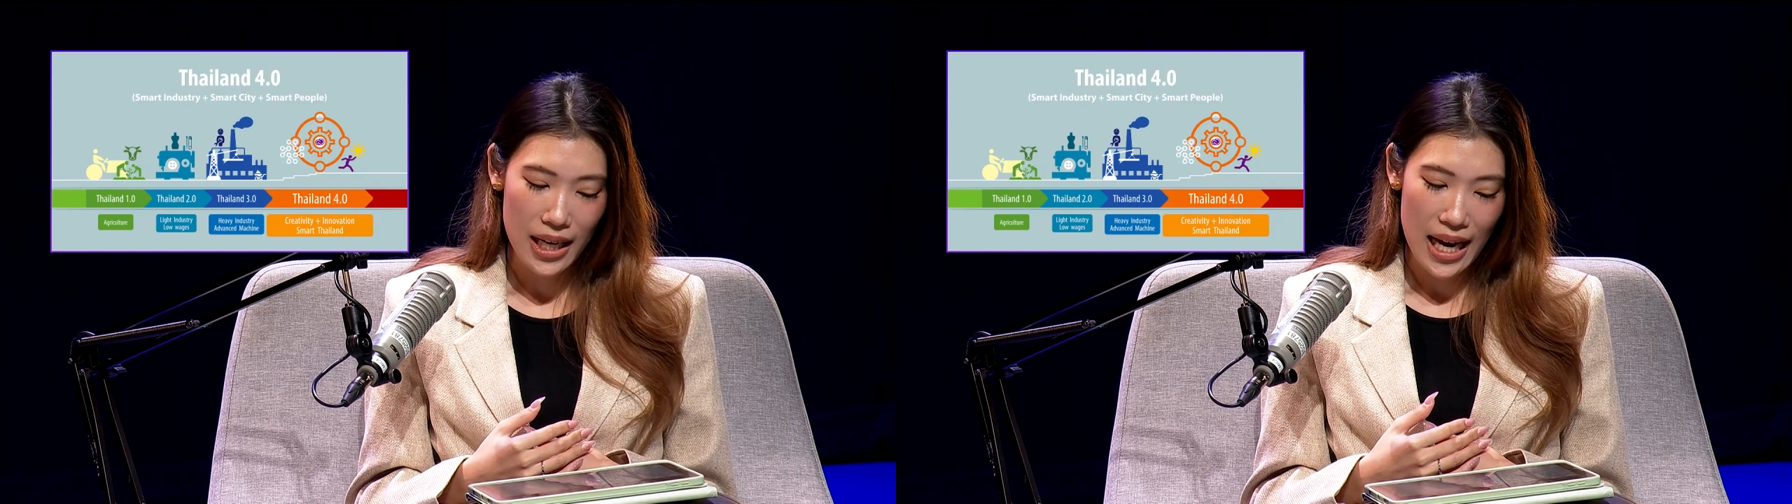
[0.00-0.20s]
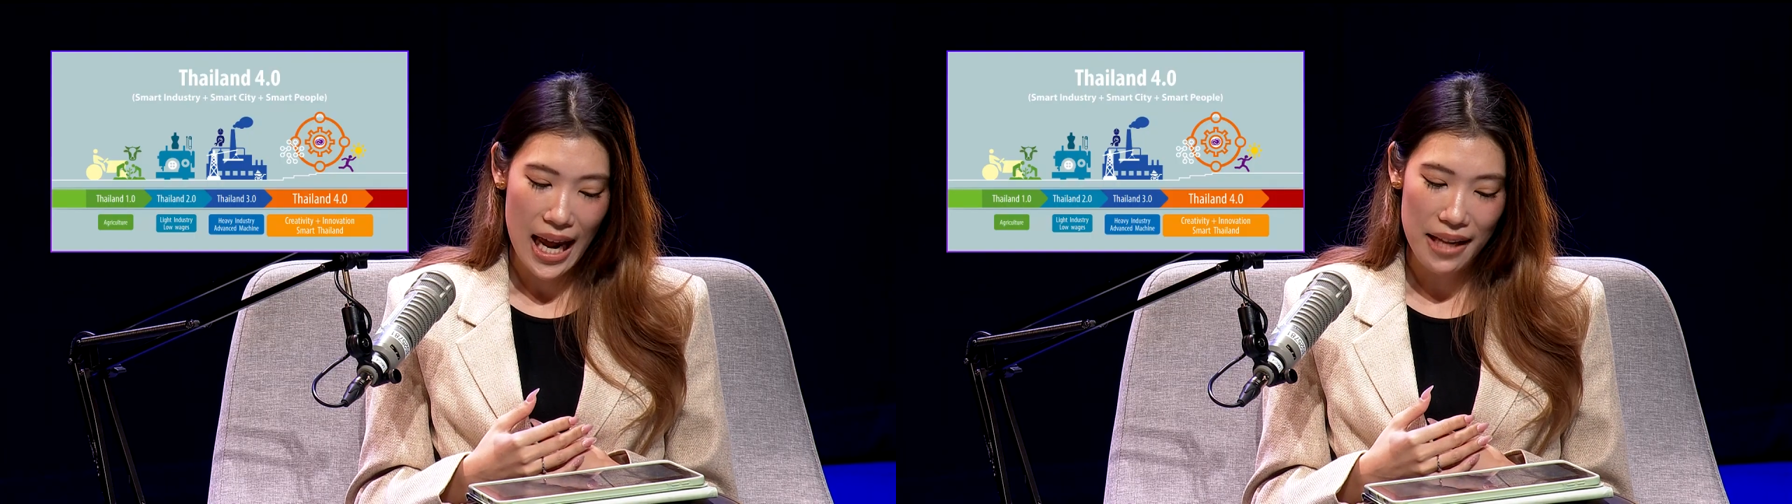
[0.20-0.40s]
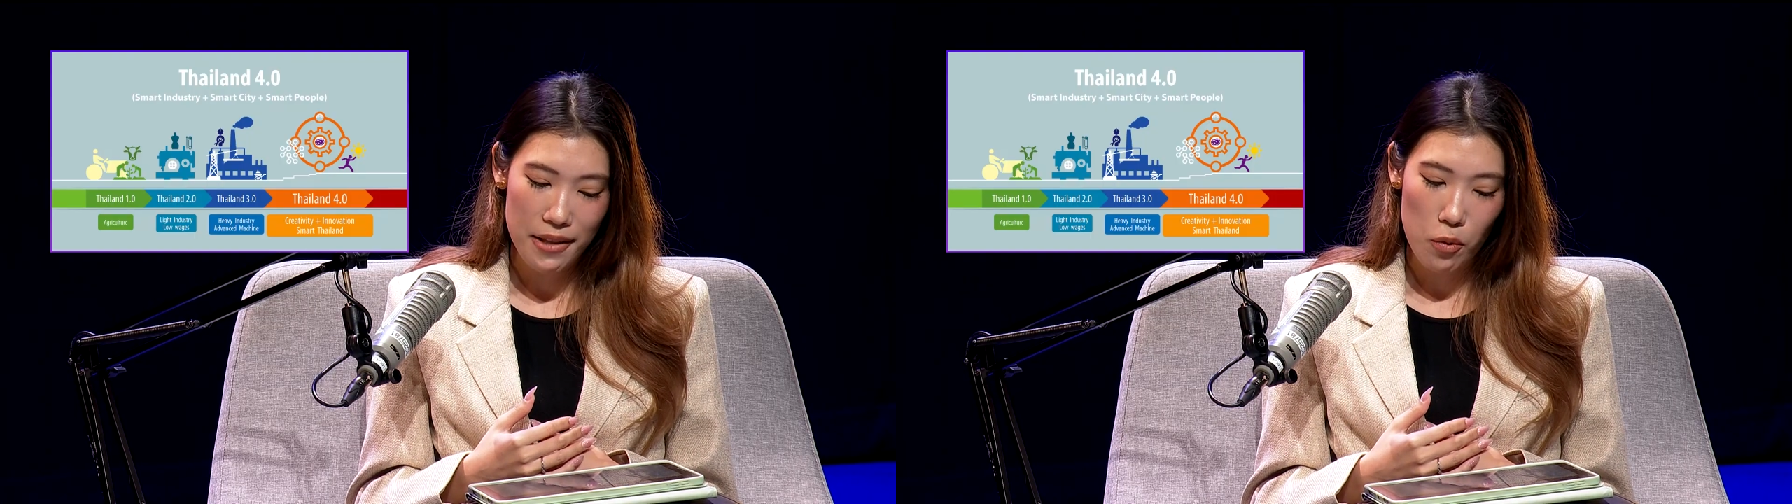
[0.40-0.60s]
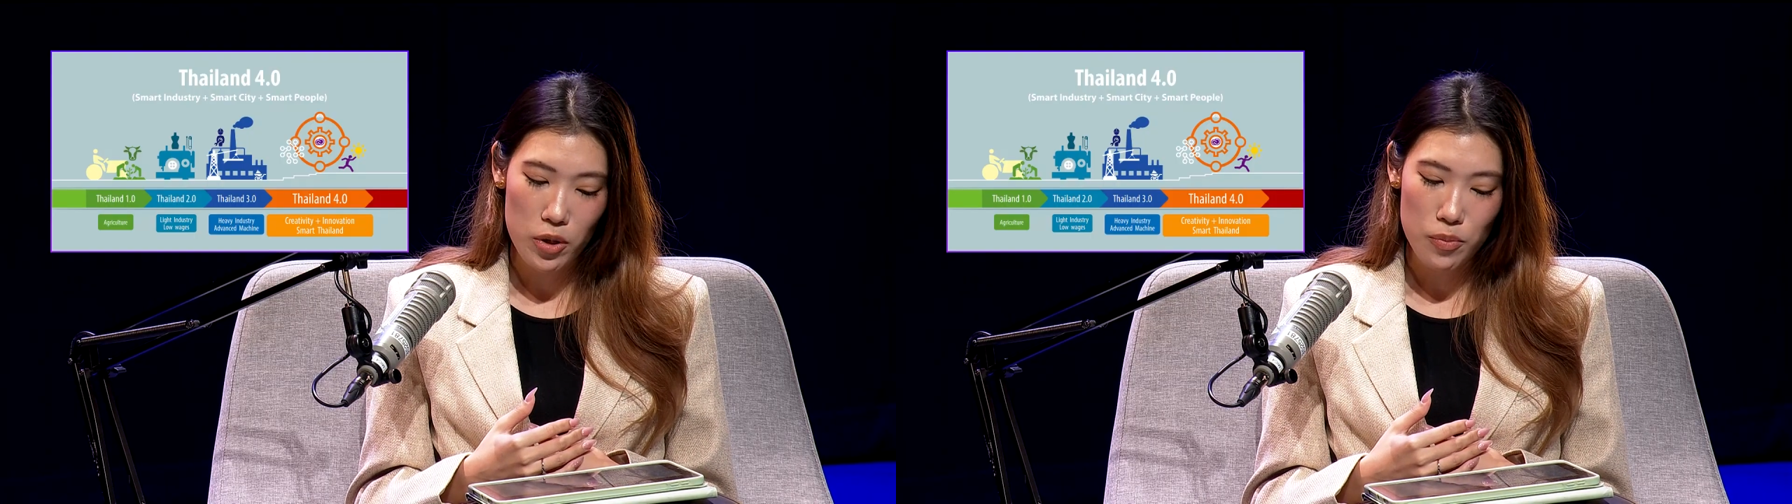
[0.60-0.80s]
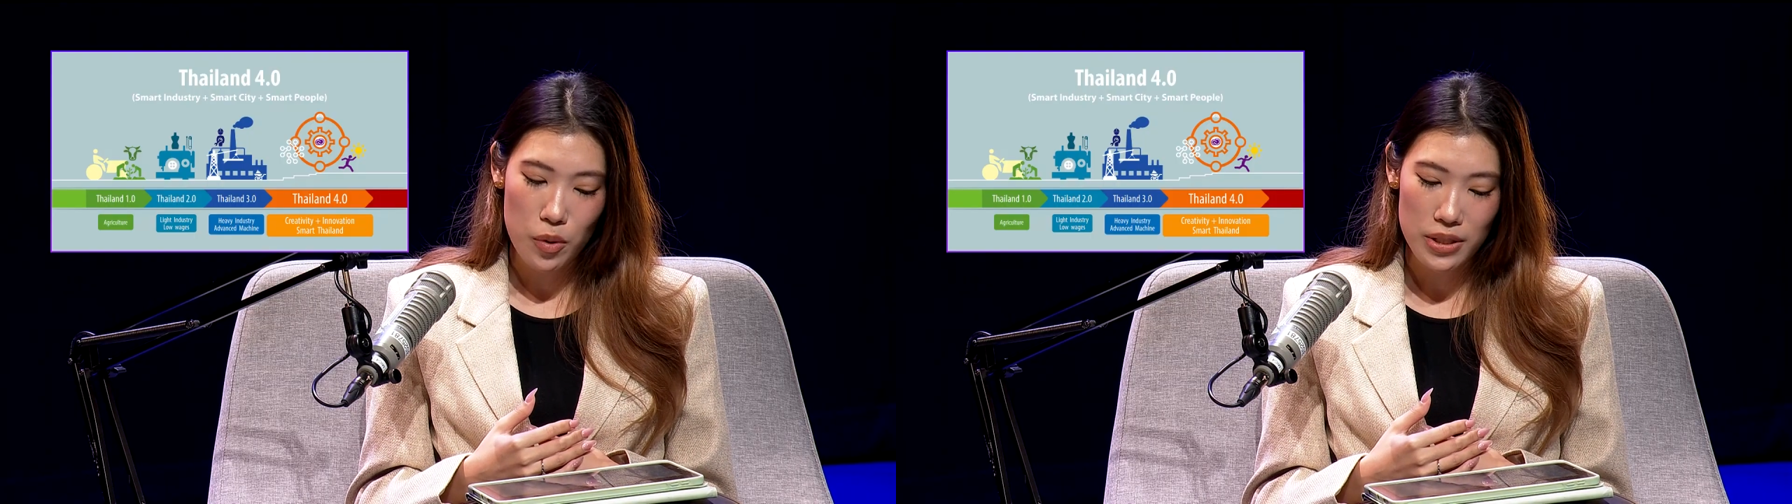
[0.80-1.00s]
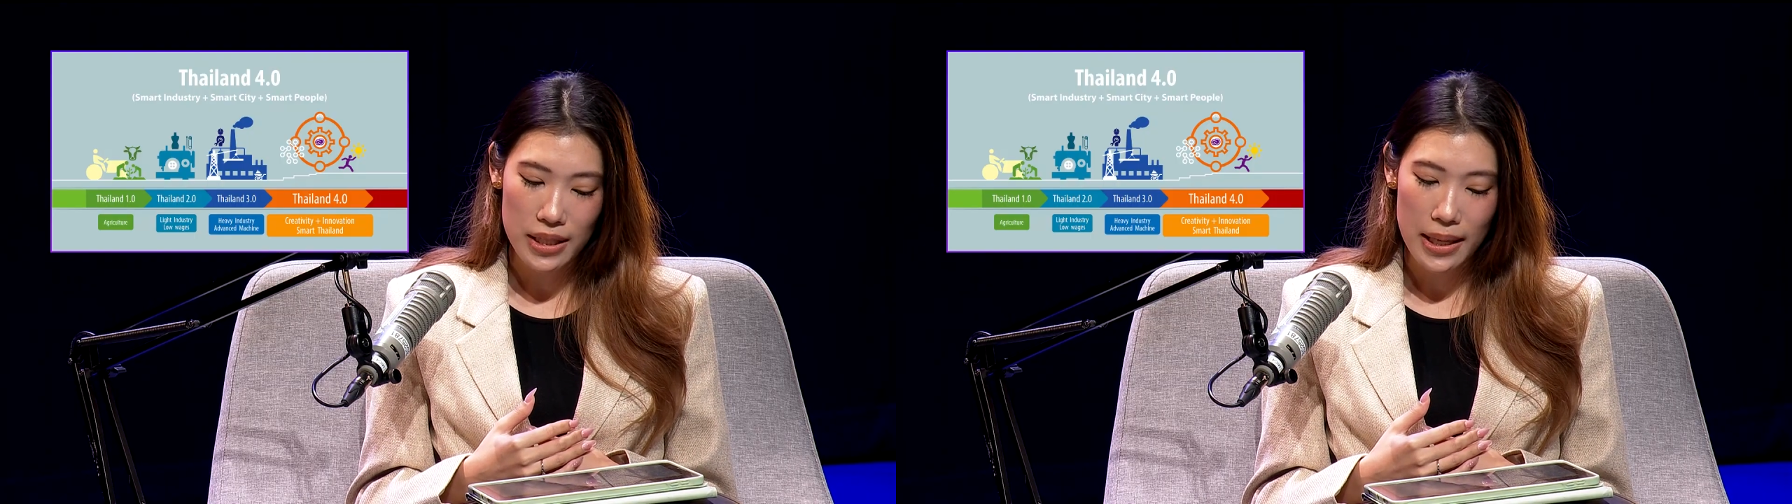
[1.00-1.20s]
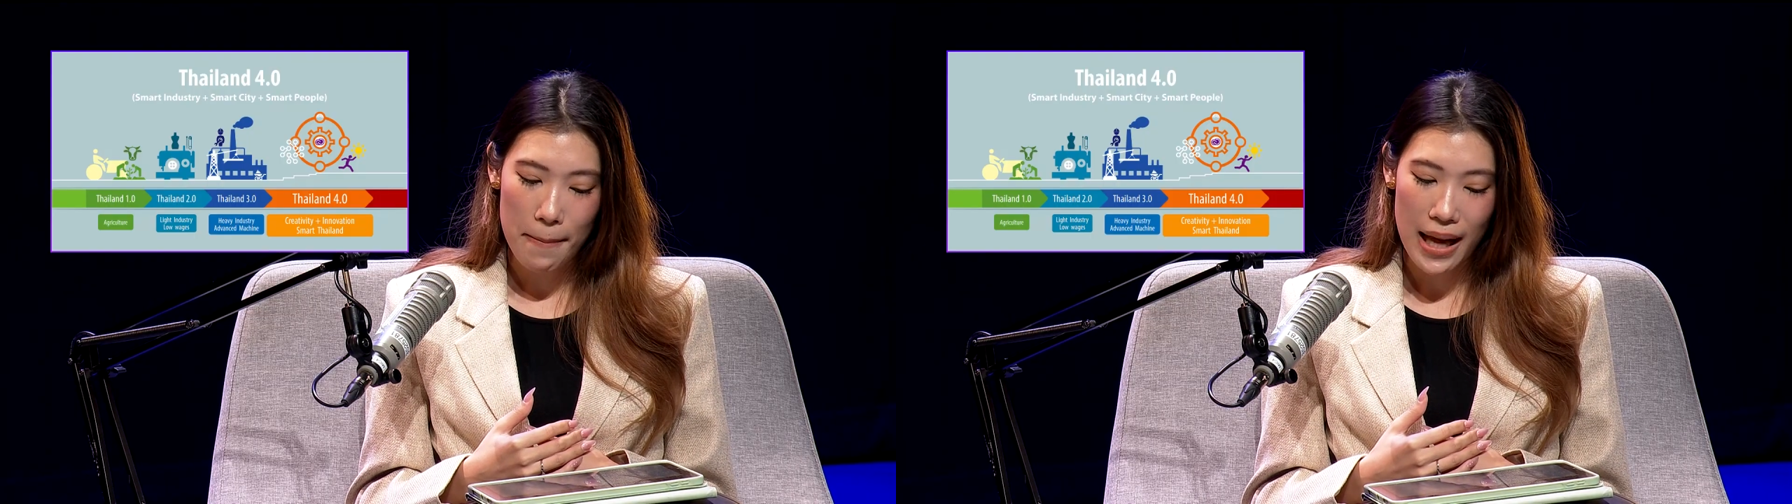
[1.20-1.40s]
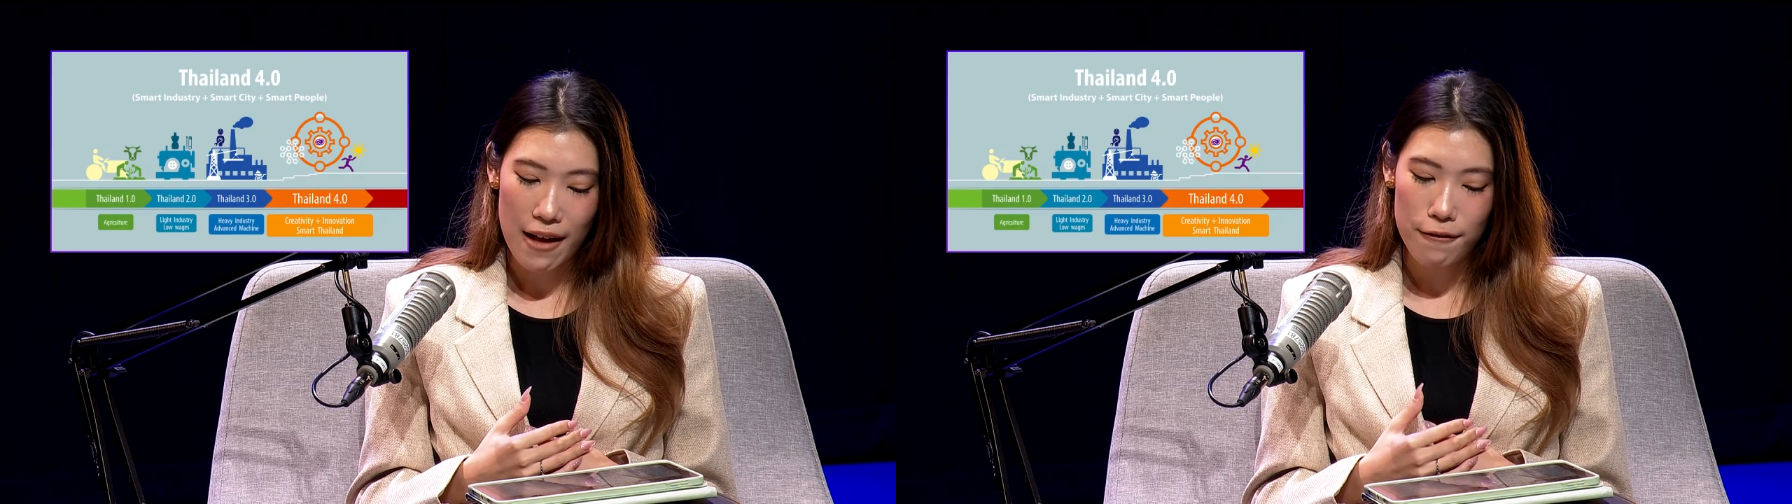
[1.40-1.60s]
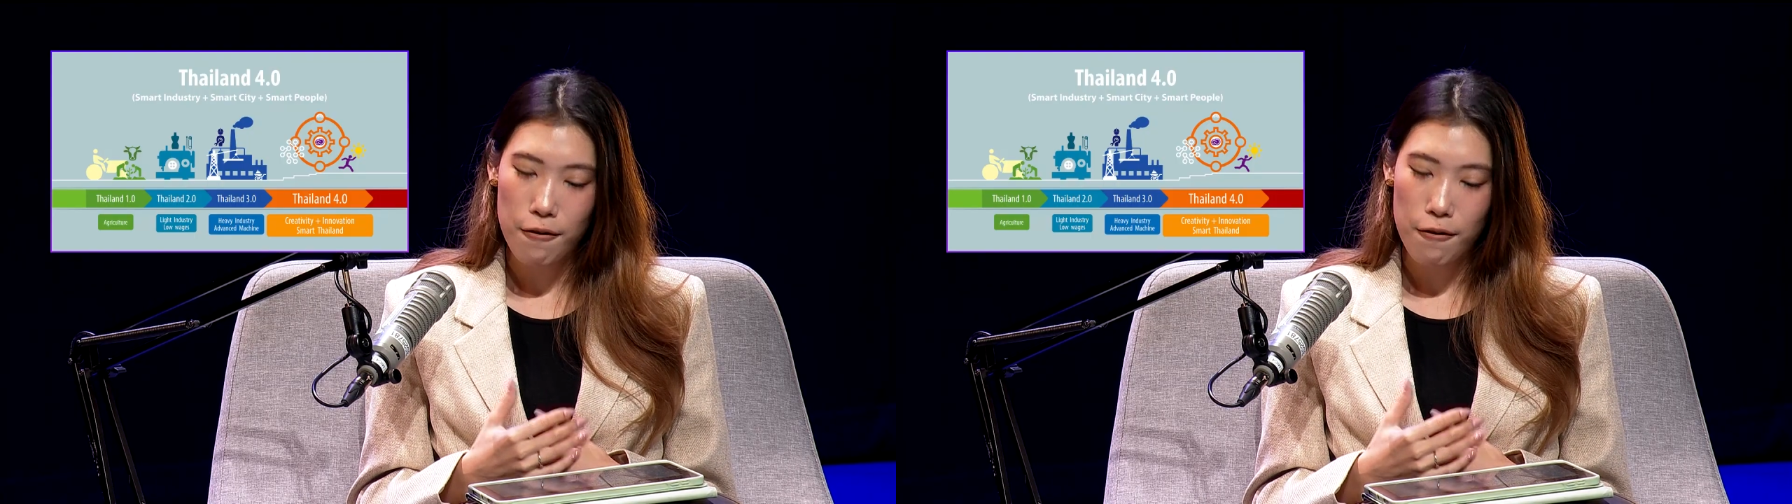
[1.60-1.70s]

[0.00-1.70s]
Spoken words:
And that was mostly about